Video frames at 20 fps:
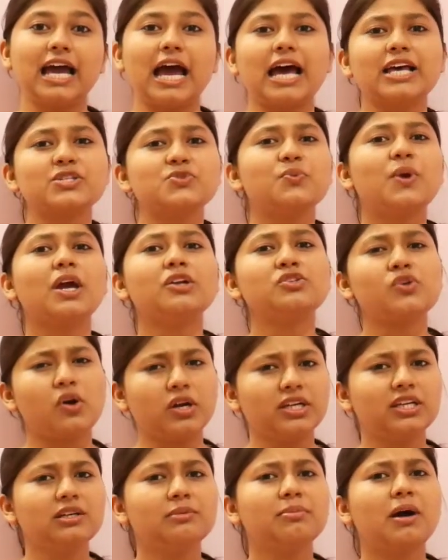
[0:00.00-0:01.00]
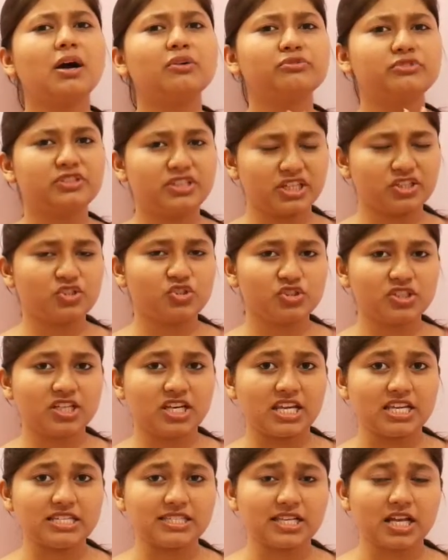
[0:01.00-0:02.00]
as we are talking about
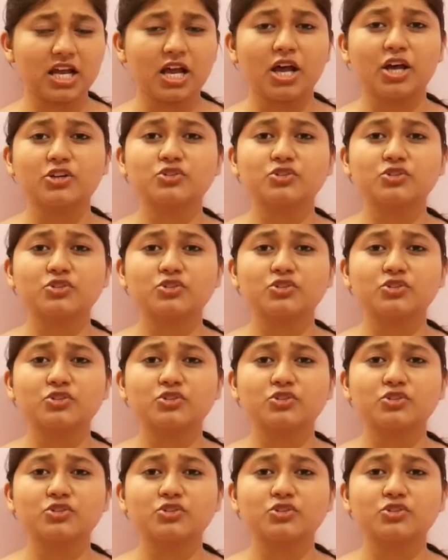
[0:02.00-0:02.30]
dictionaries,